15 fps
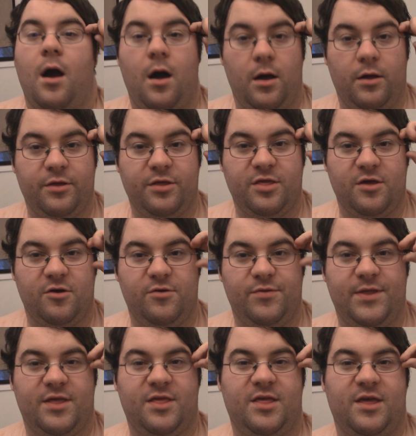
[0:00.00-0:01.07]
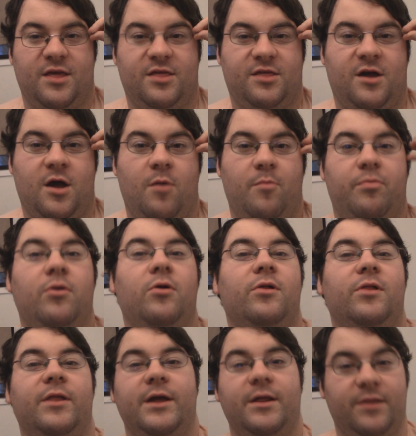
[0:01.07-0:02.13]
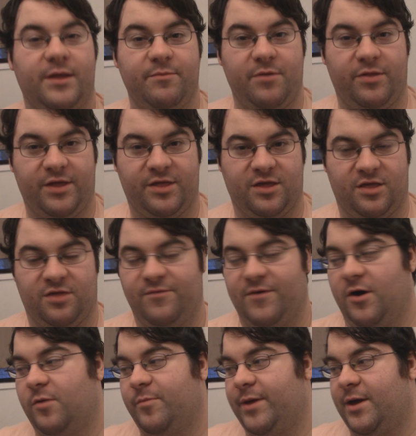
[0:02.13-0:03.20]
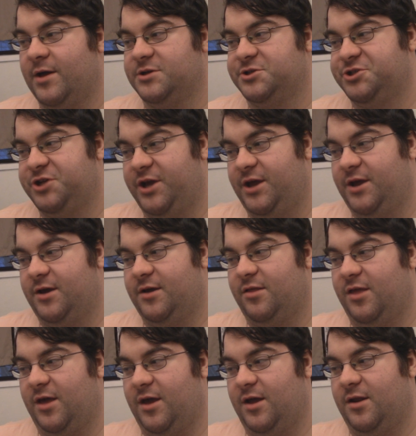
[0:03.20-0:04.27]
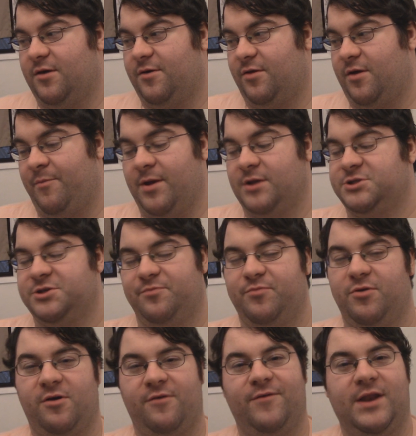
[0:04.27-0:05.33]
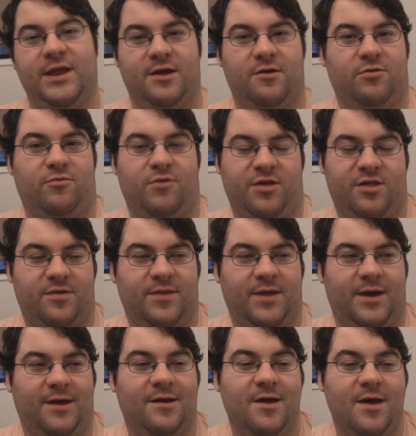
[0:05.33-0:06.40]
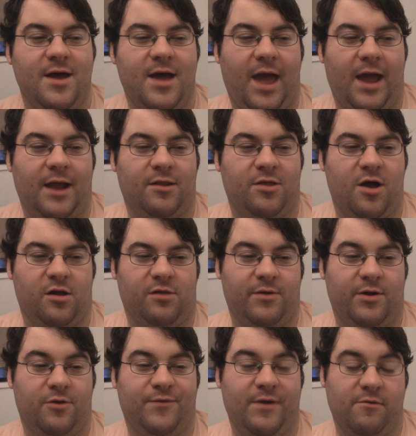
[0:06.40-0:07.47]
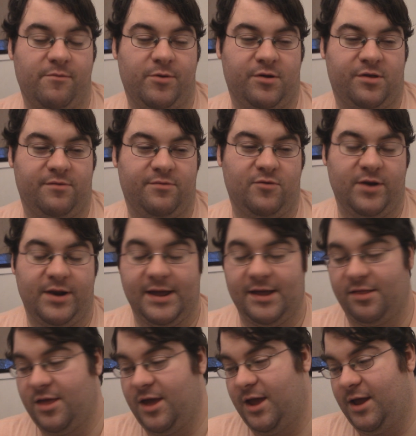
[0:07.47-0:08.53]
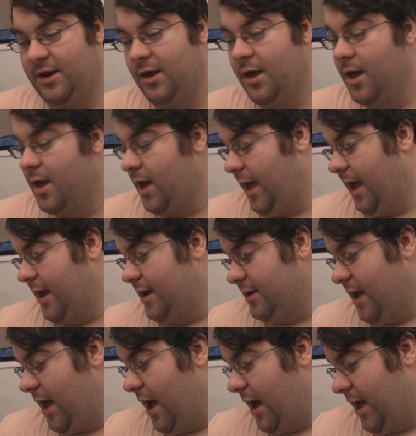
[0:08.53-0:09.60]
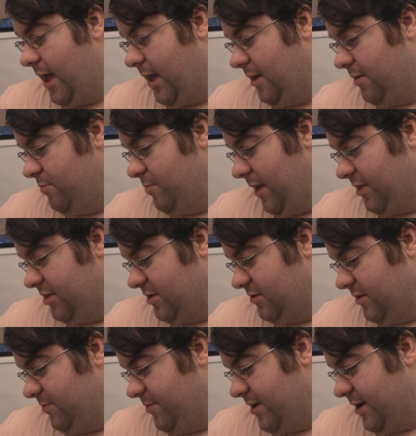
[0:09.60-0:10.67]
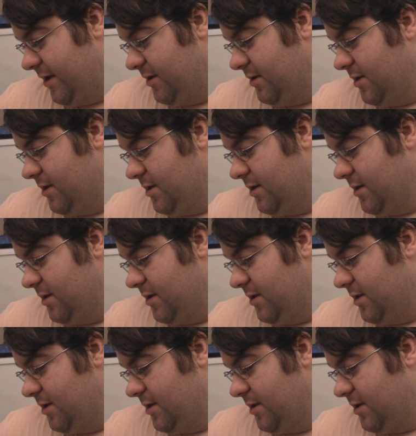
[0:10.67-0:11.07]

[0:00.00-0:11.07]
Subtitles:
Also, this is completely Melissa's fault because she did a bunch of book videos recently and talked about her favorite books of 2019, and I basically bought